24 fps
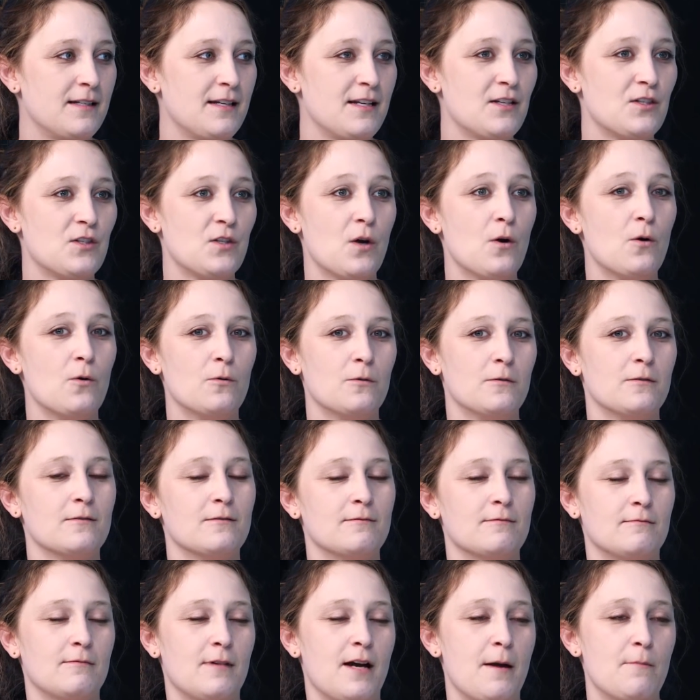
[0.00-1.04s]
So
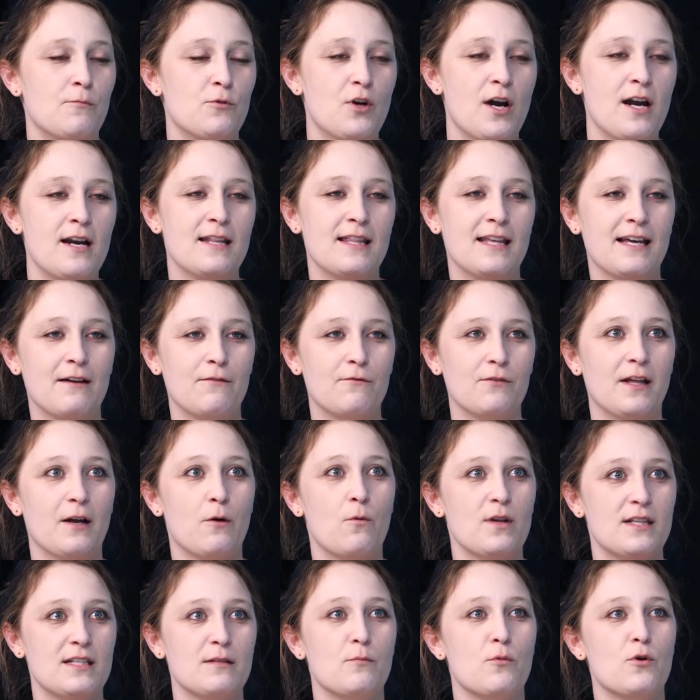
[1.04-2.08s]
I'm trying to think of like
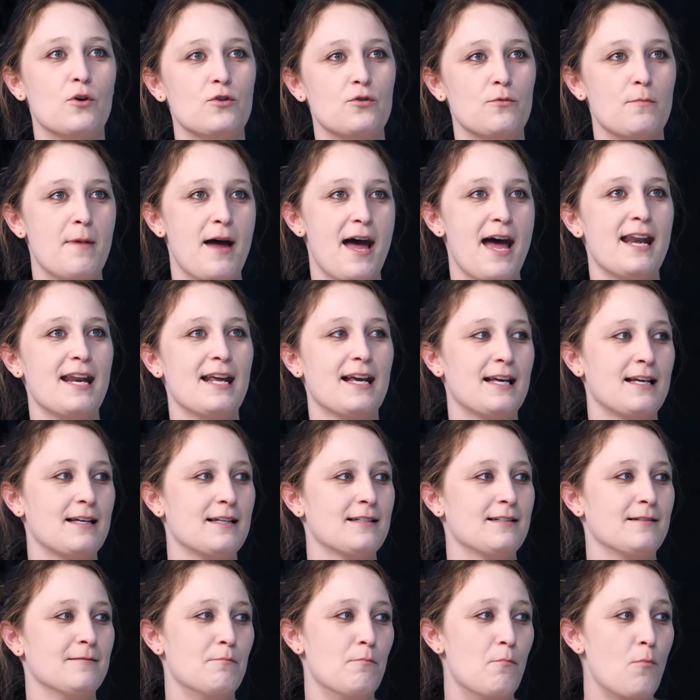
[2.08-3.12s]
what's a more dramatic
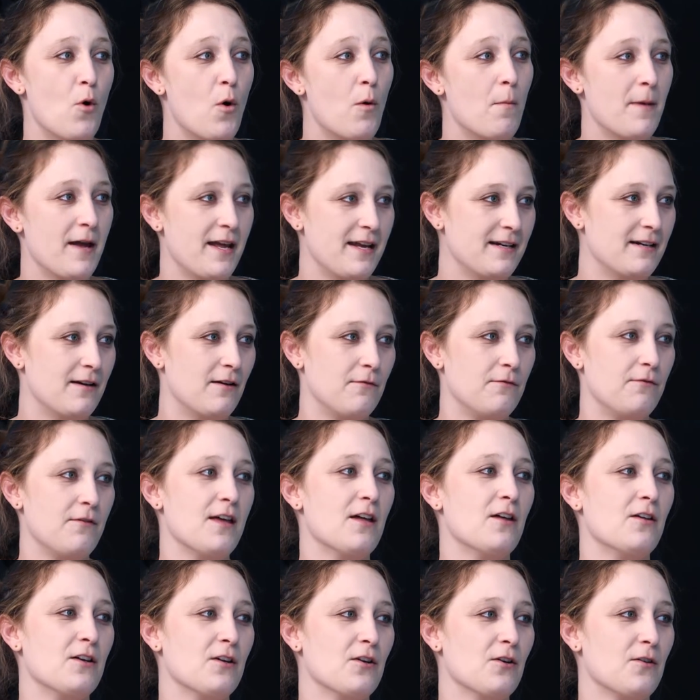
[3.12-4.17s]
moment of
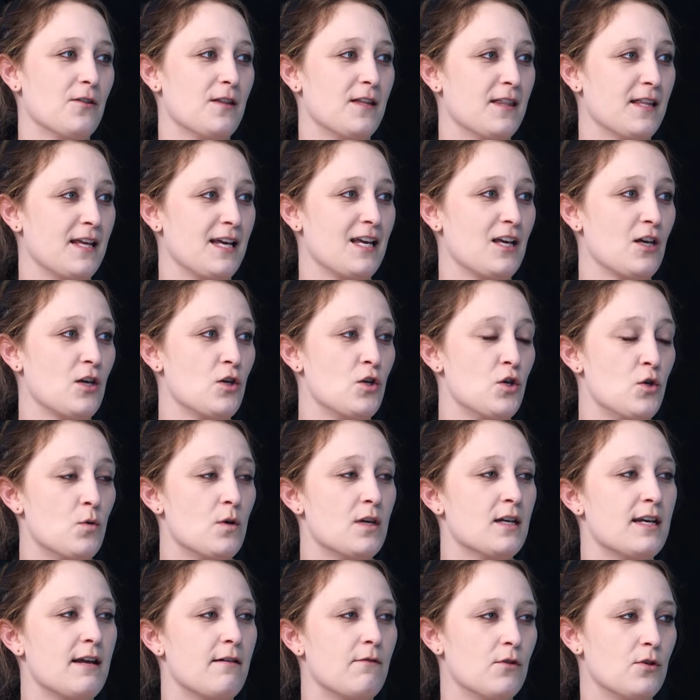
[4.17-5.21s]
failure than like you
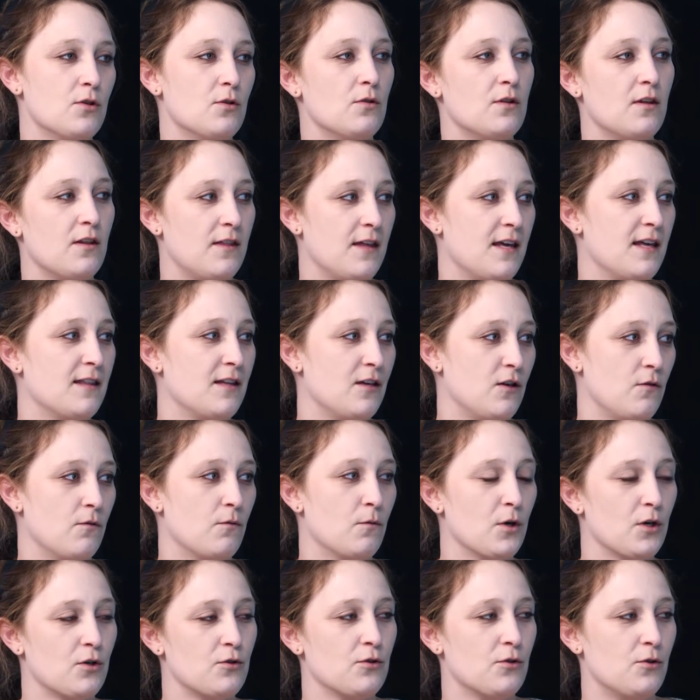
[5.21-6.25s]
can never do the thing that you've
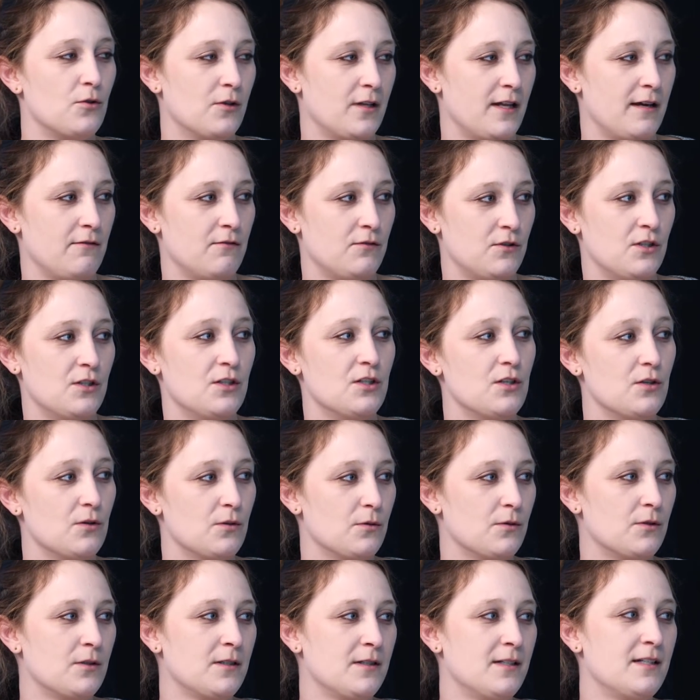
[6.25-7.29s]
worked your whole life to
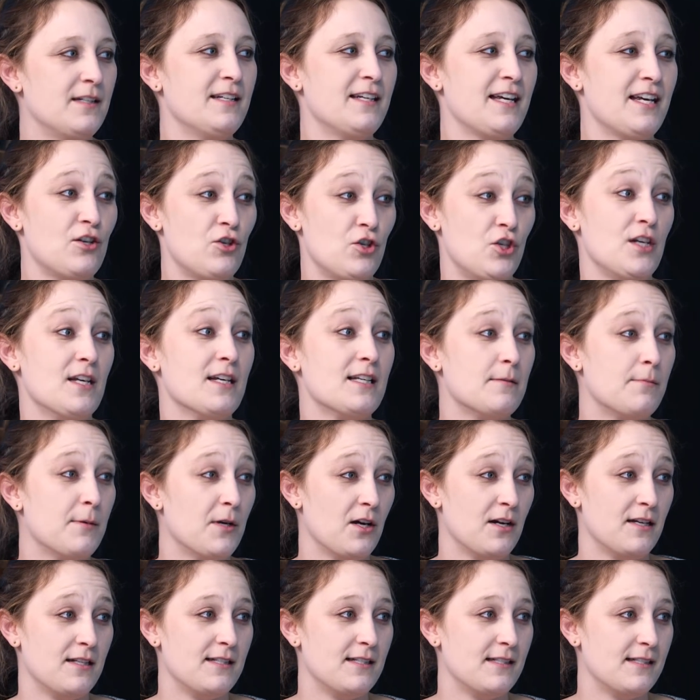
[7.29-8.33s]
do. She
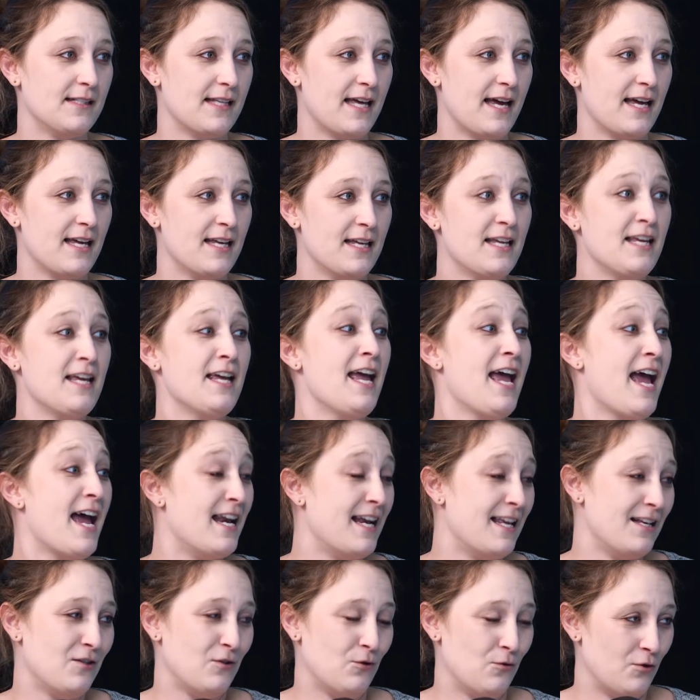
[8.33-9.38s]
experiences that,
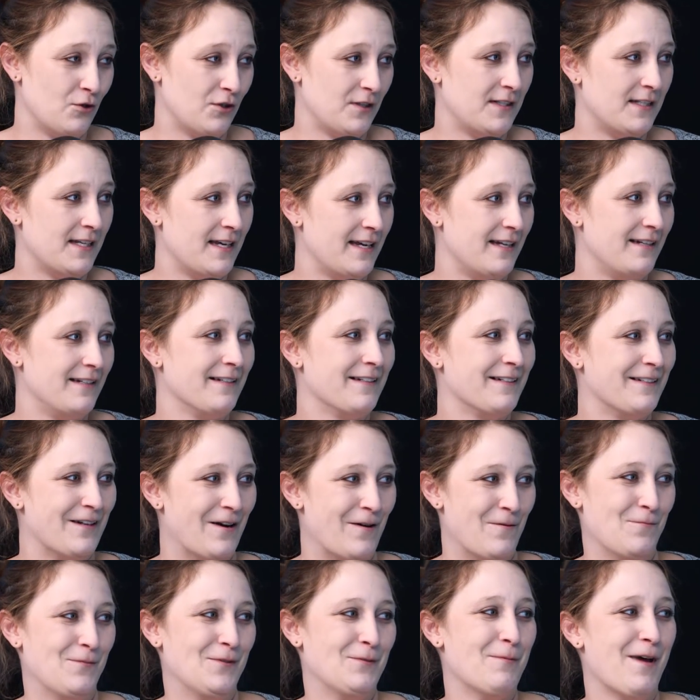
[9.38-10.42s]
and as you just said,
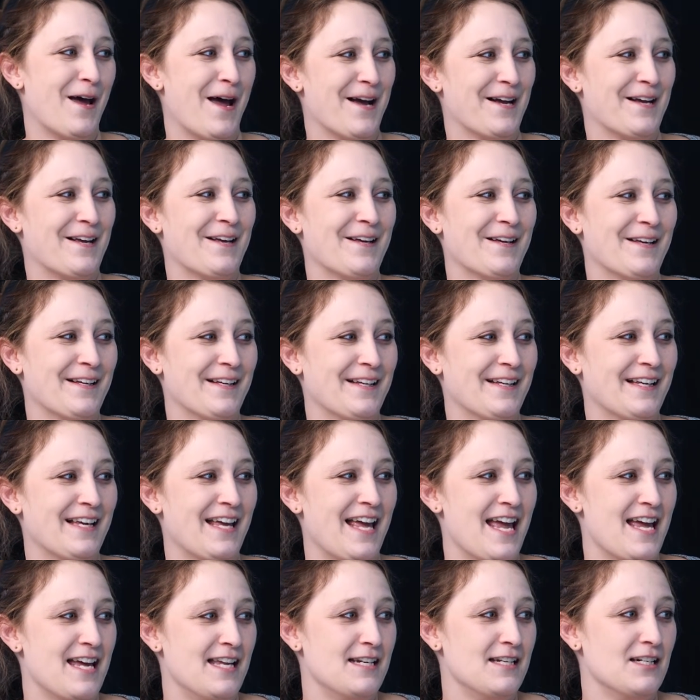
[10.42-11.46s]
comes back
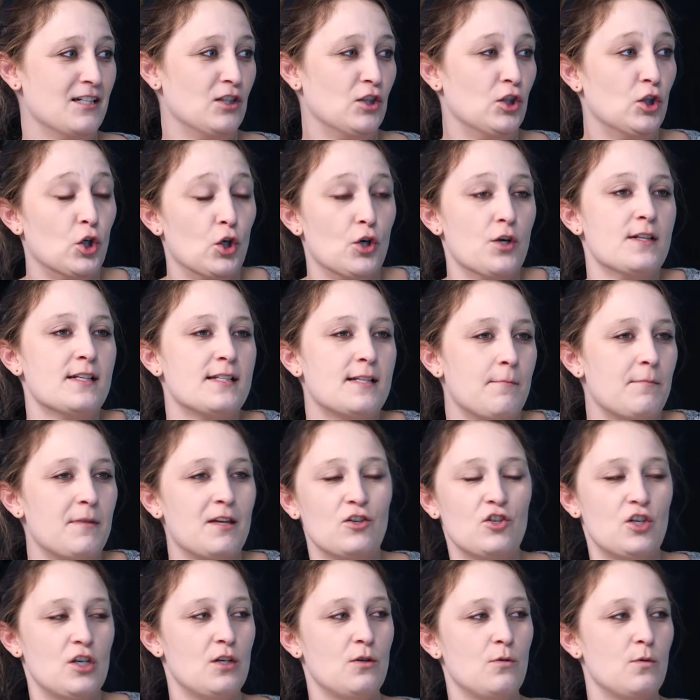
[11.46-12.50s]
and learns something
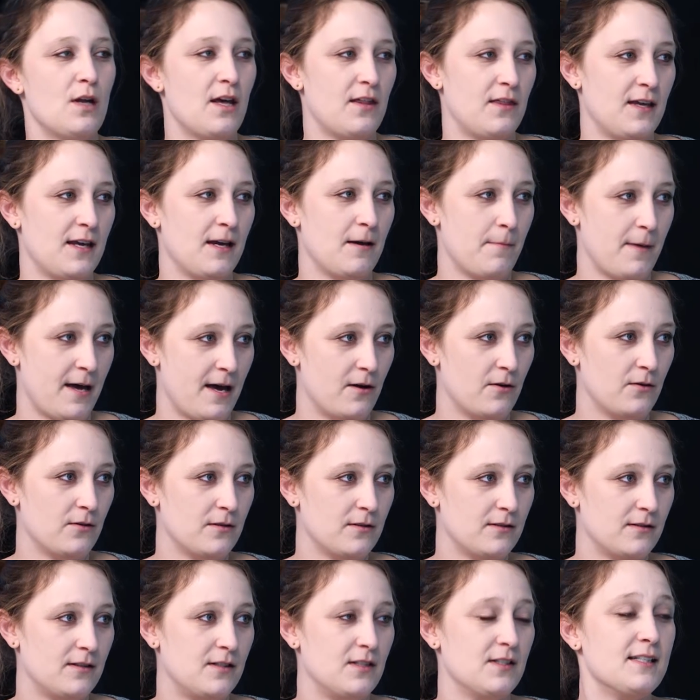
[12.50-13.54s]
she knew nothing about
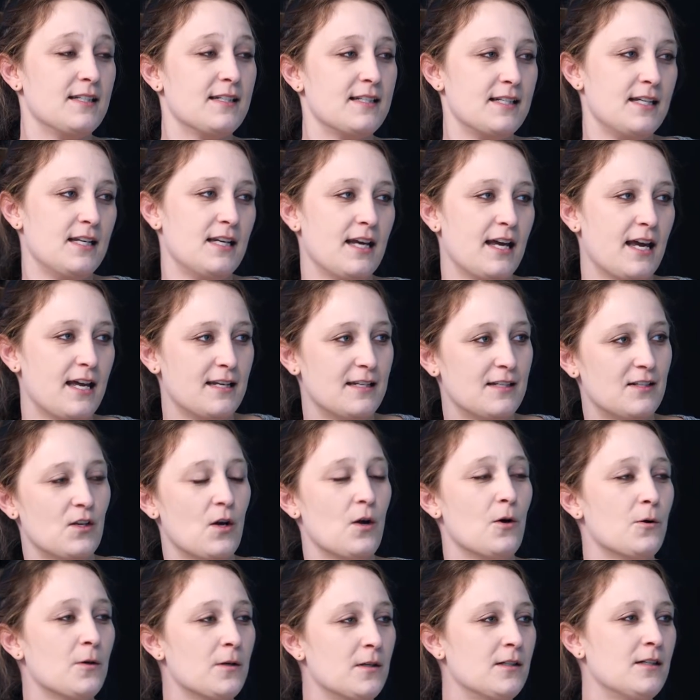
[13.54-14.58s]
to succeed again.
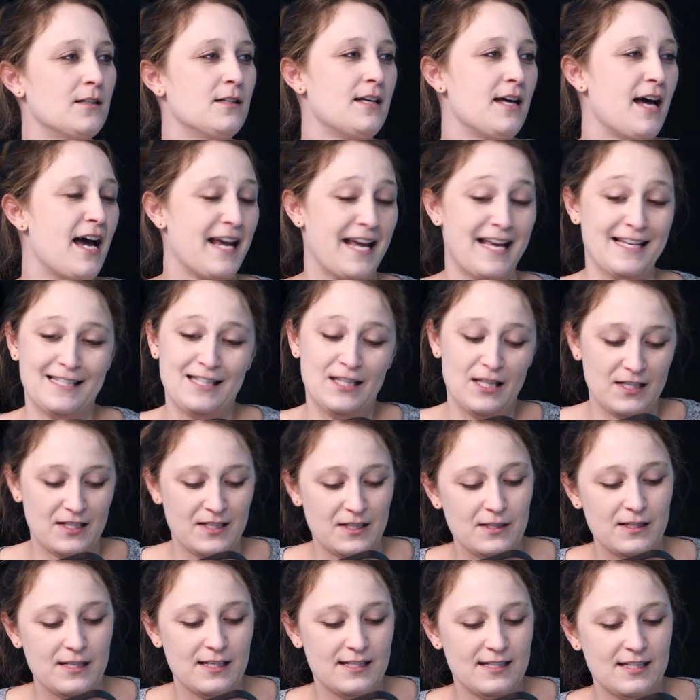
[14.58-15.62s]
So I guess
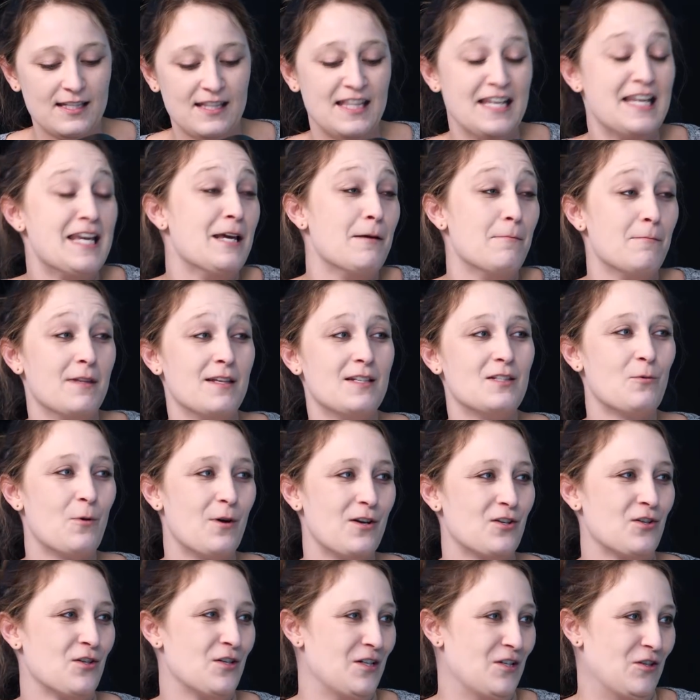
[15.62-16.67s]
this
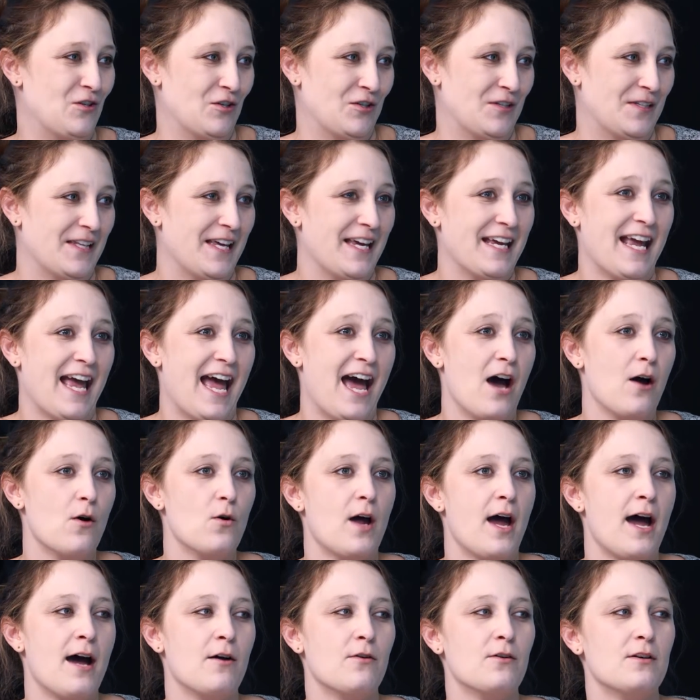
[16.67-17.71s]
question is just like
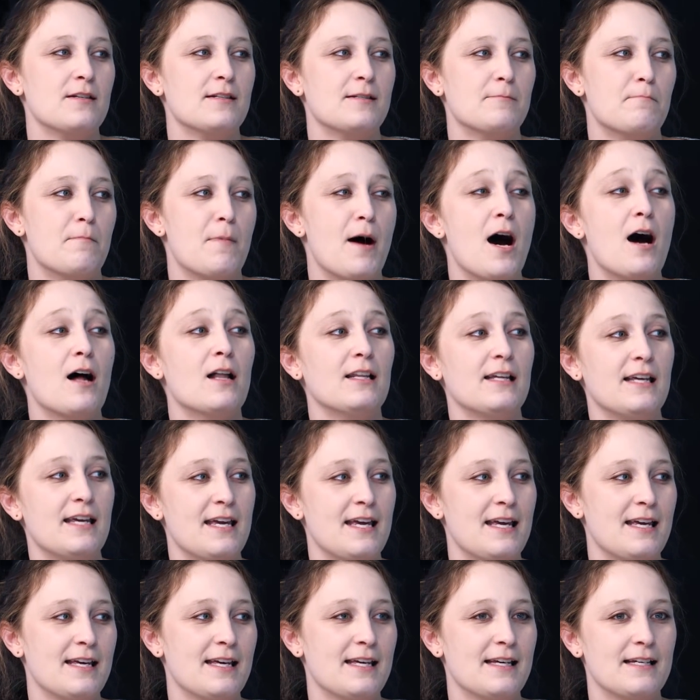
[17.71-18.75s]
how does Molly